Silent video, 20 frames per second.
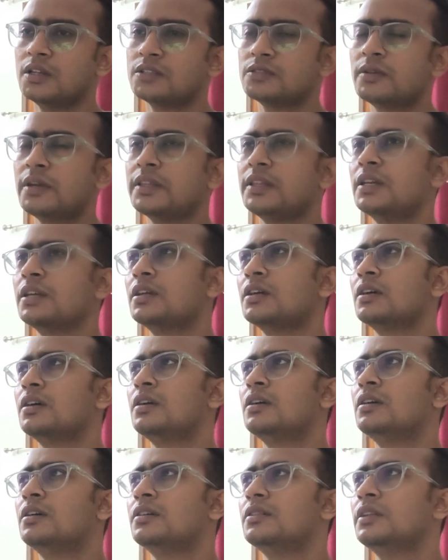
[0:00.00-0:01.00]
So I think
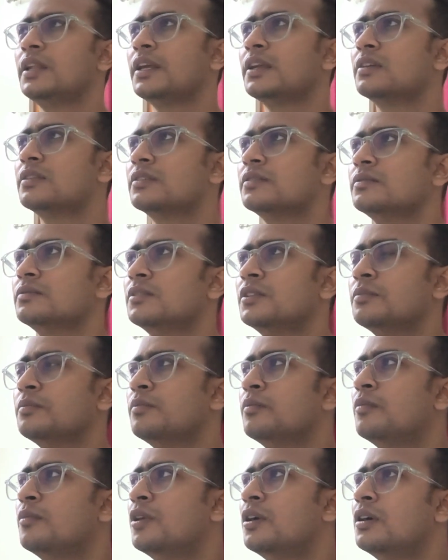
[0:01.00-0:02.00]
like
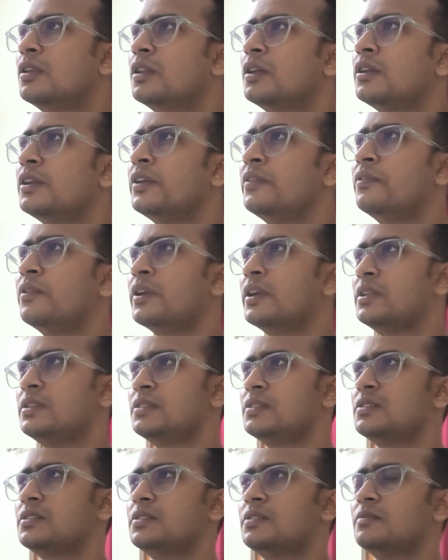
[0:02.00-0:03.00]
the
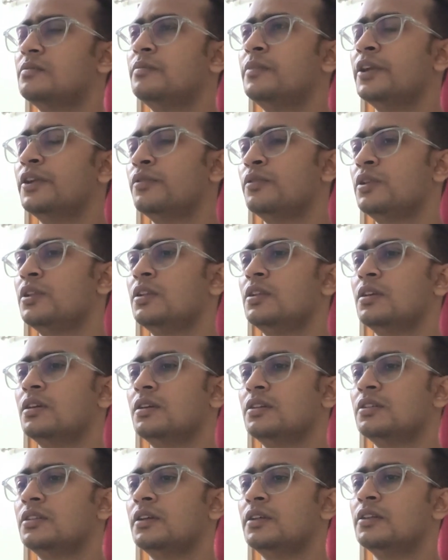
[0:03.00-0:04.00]
difference between
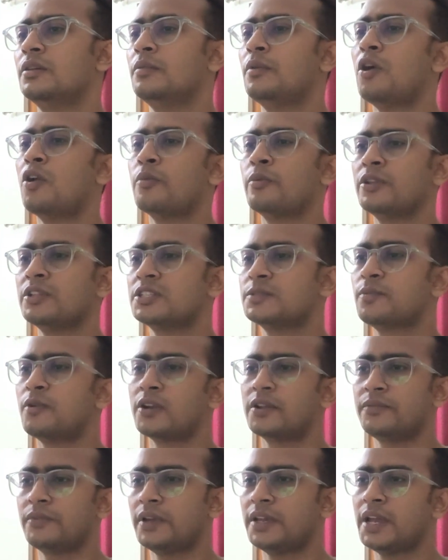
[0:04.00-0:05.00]
the normal
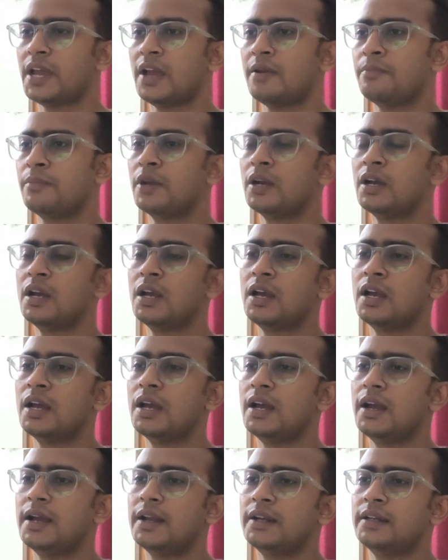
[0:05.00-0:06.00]
Spotify app
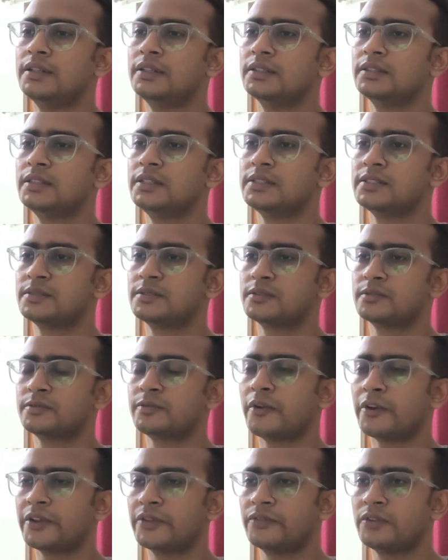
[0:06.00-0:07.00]
and this
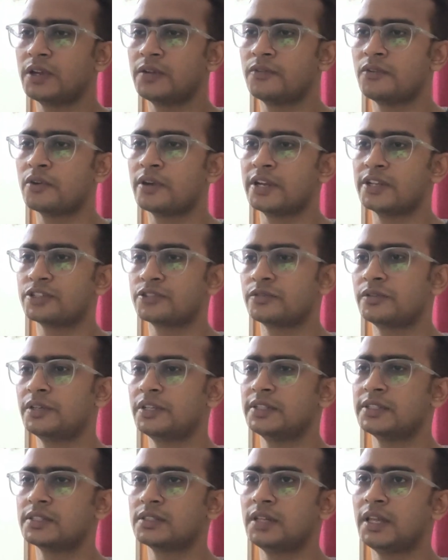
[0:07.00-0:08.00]
Spotify for
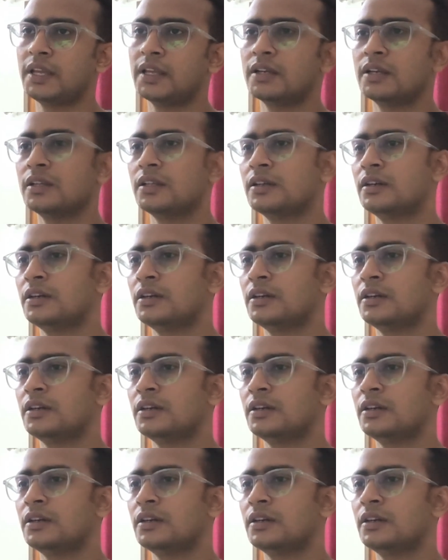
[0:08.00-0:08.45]
restaurant is like